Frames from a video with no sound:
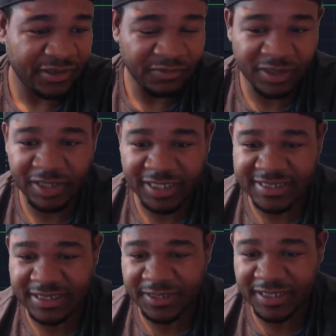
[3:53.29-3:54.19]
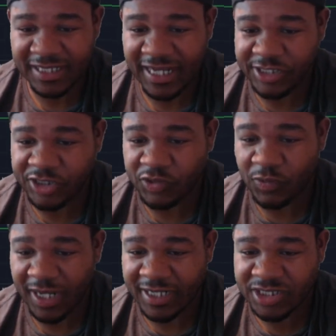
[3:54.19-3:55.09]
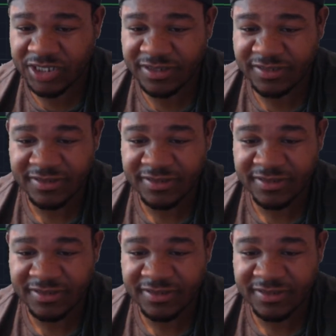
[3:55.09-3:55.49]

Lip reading: really quick, and something that I do watch.